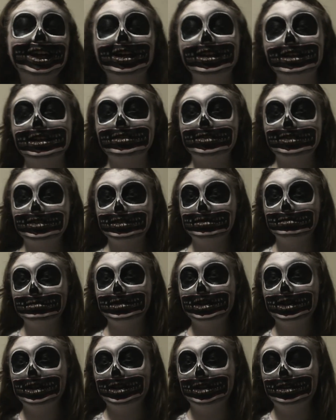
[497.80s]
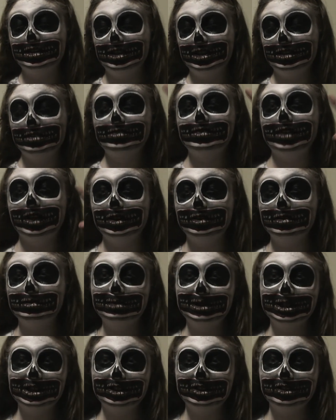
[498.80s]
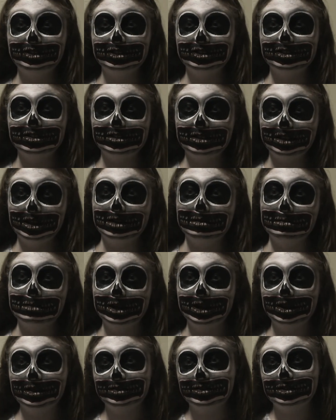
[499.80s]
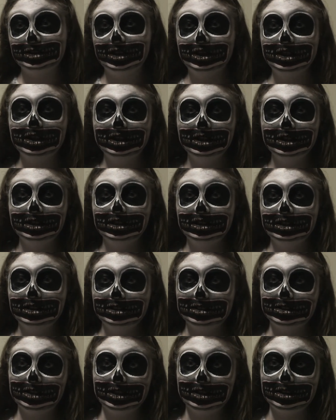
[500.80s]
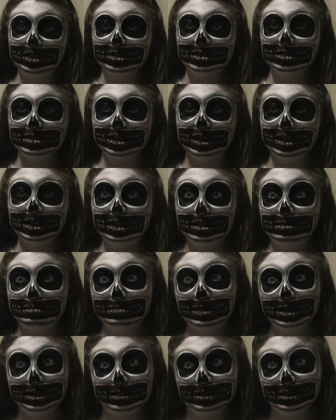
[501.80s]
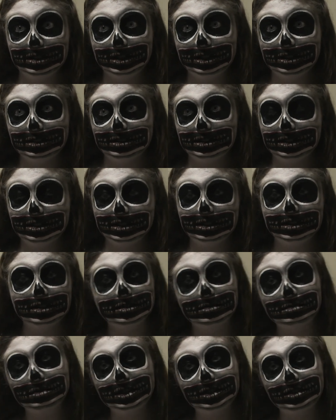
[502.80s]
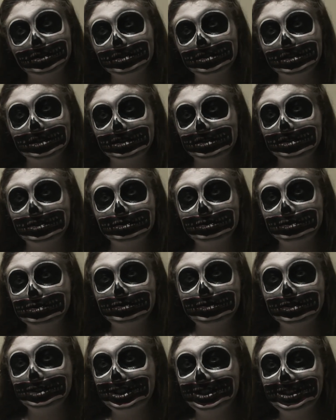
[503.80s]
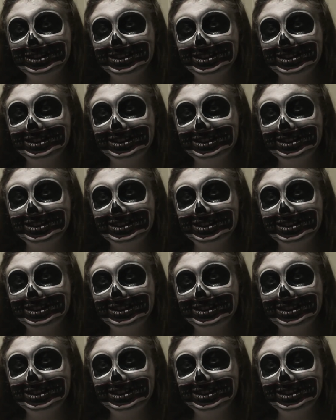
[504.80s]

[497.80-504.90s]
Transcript: I'll leave some uh, like final pictures up after so you can see it in better lighting because my god this is awful.